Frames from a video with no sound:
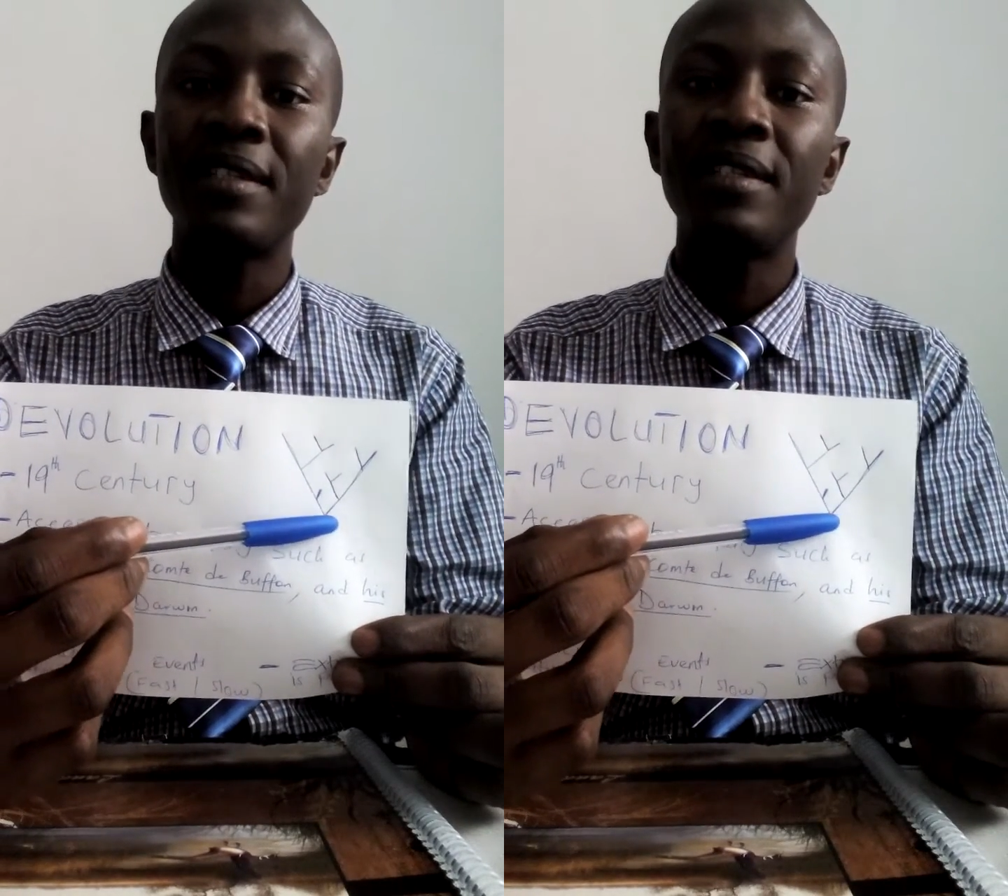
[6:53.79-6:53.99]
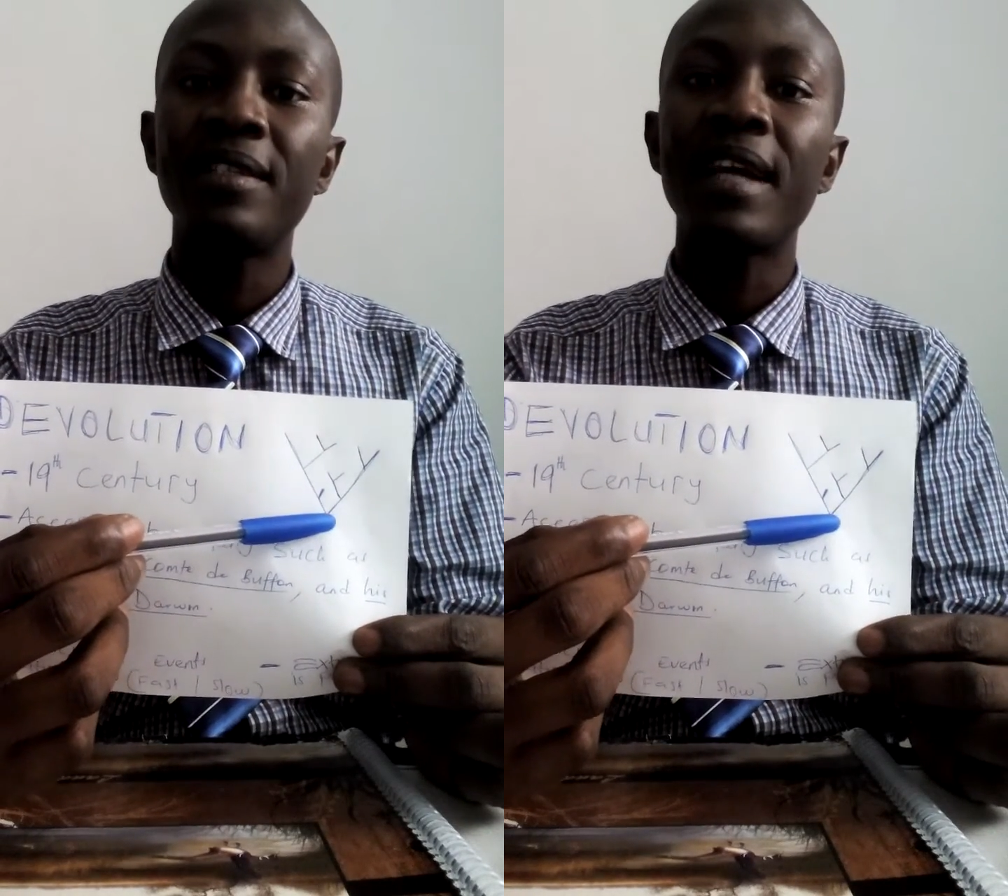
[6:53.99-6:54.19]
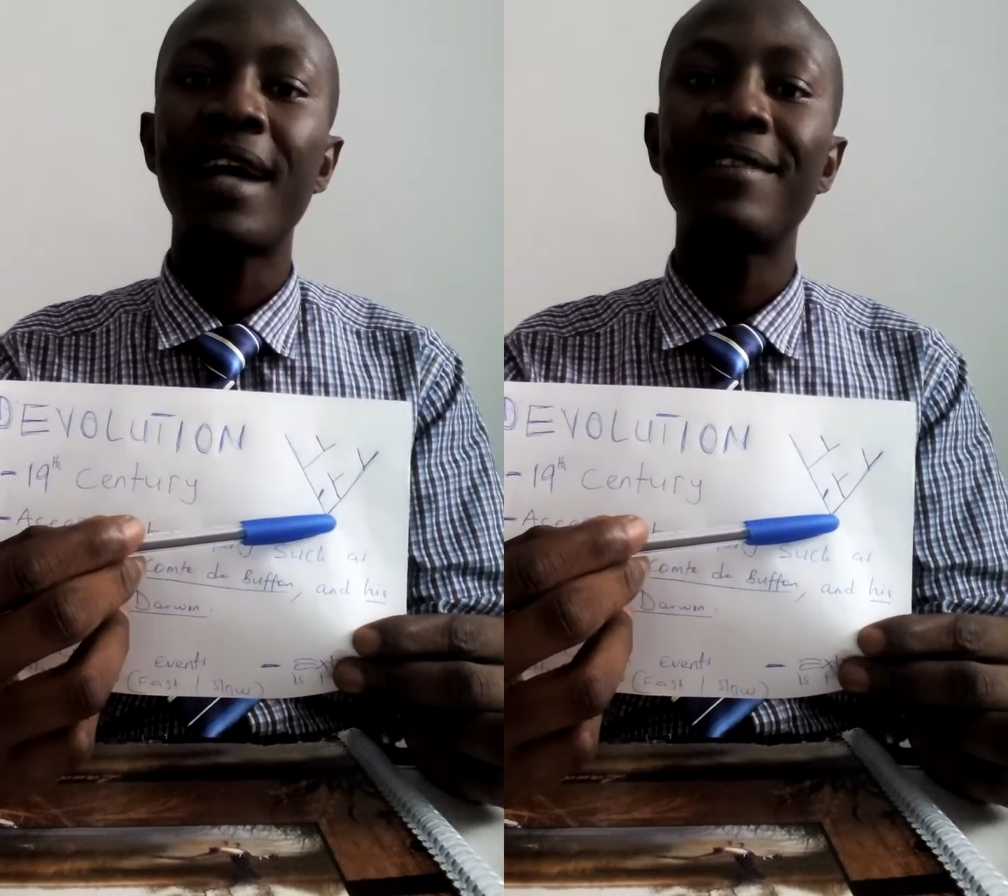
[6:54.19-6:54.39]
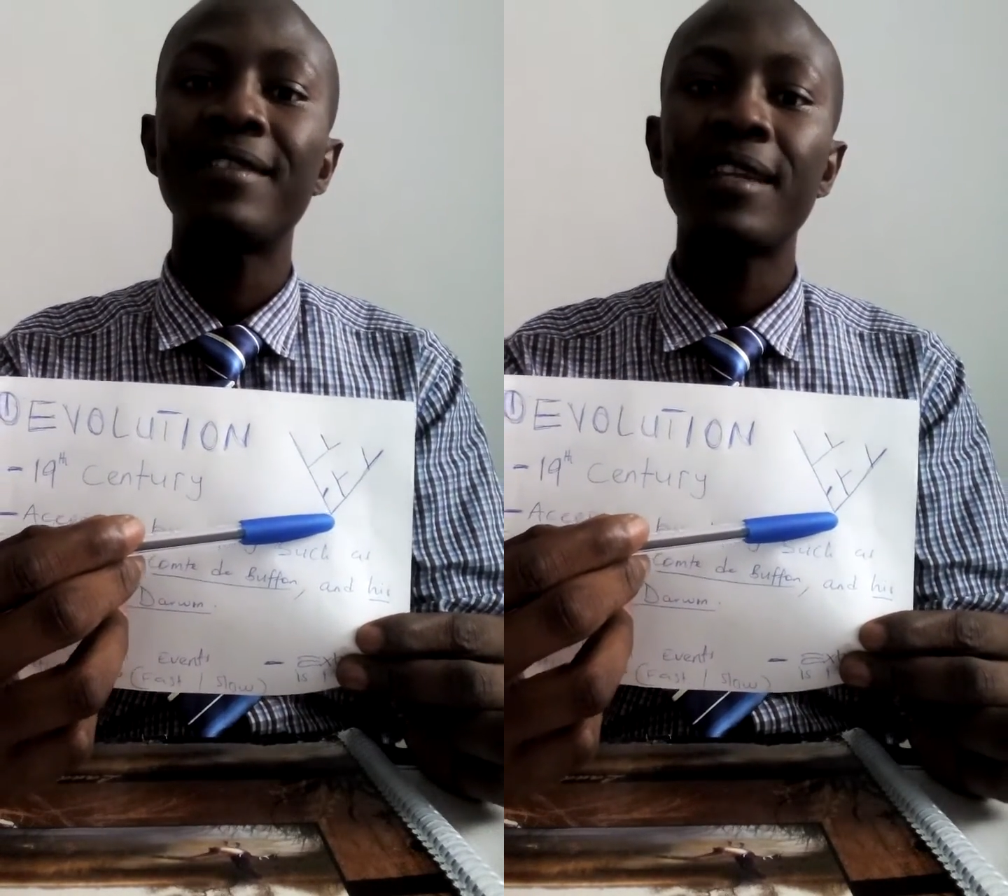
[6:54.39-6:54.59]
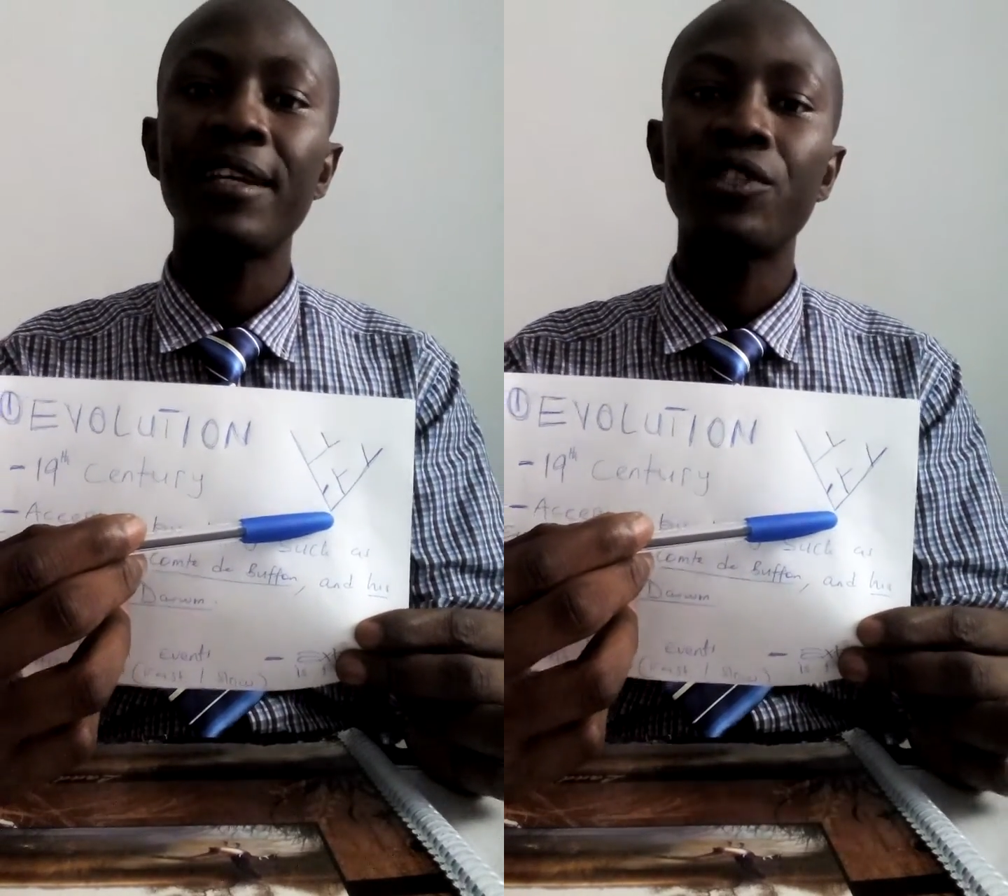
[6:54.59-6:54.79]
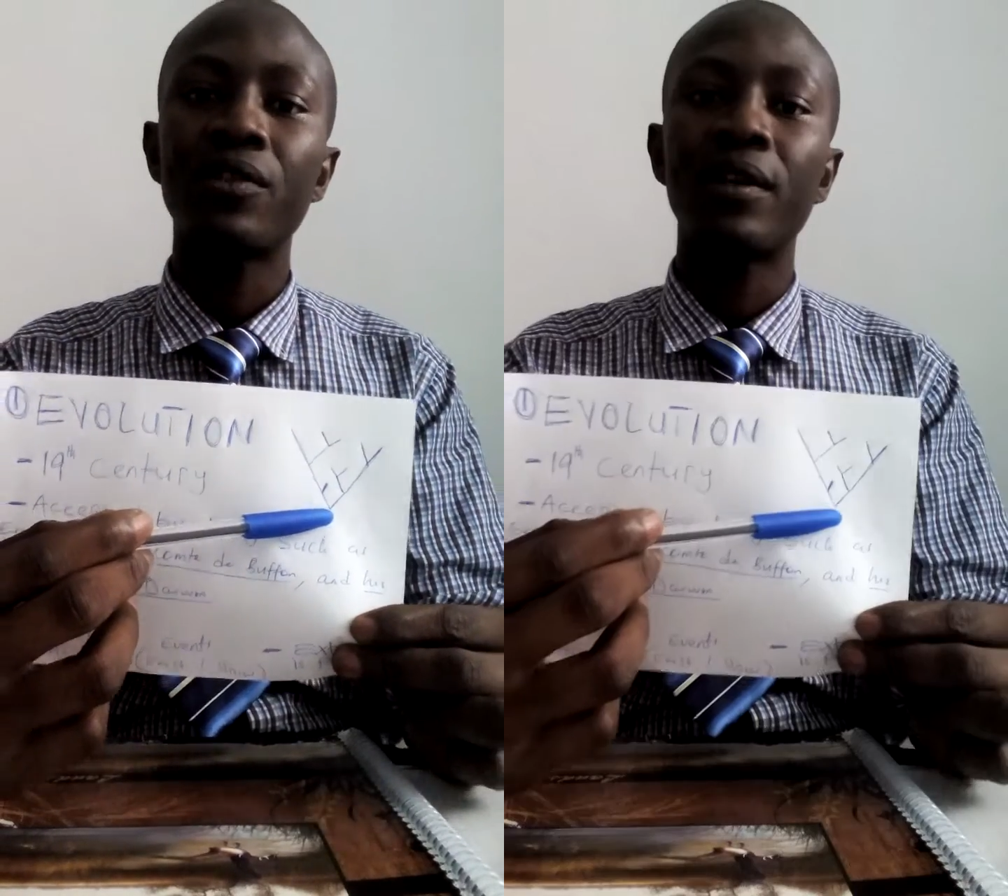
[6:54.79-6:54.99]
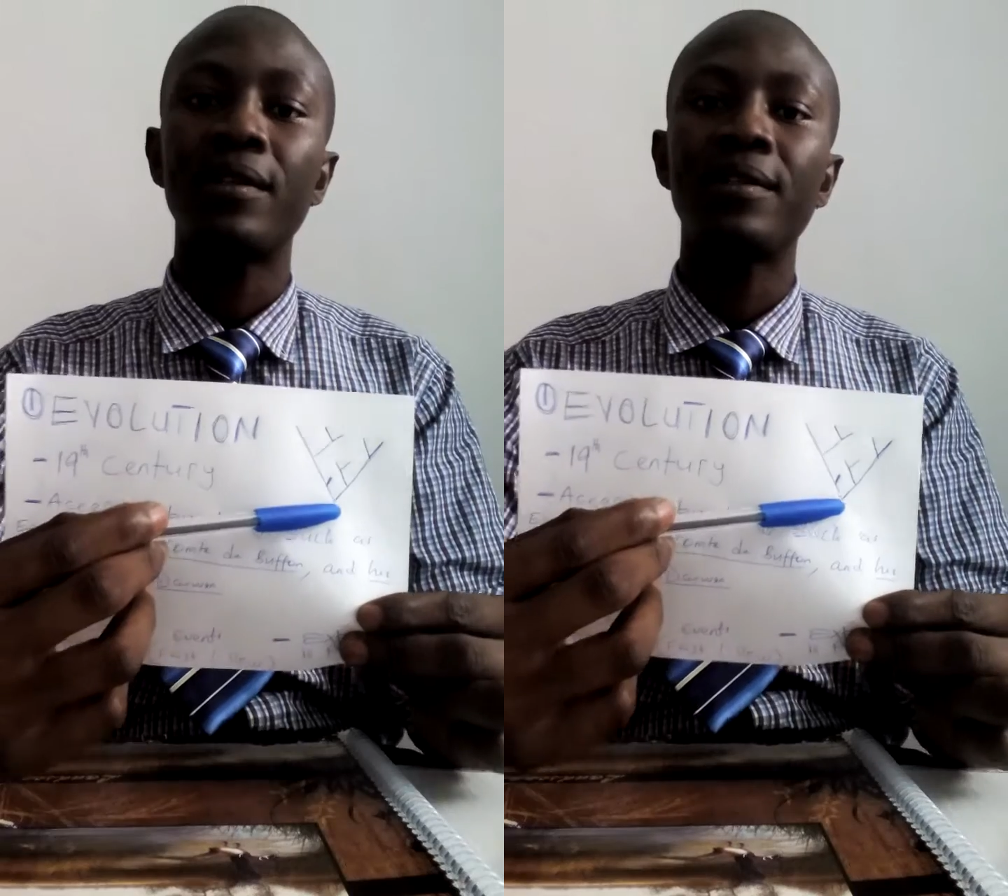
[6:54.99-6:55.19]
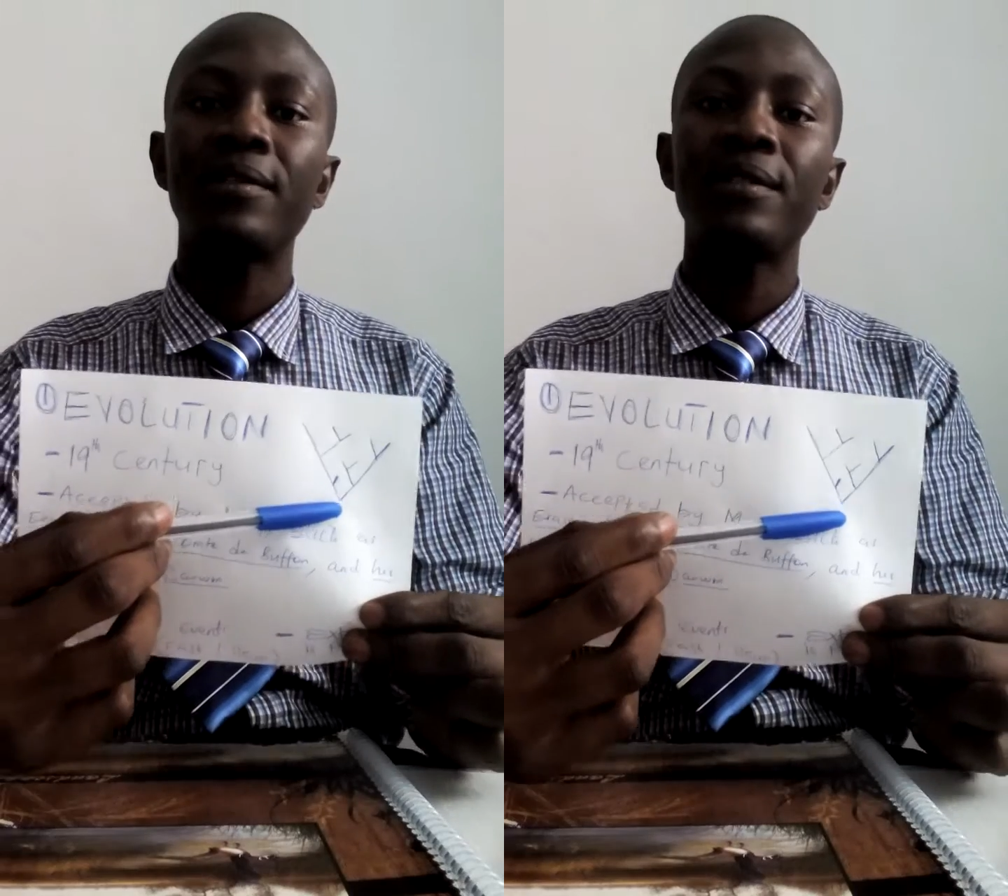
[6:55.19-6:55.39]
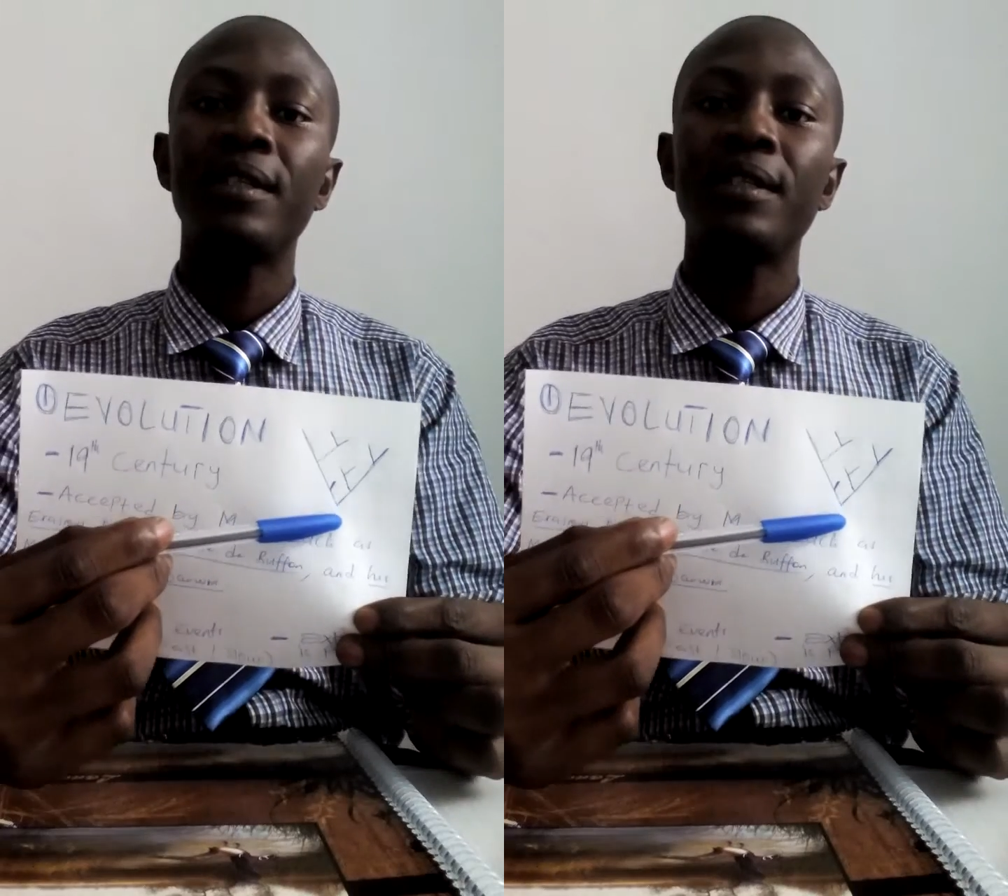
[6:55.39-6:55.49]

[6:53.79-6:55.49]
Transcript: This is the ancestral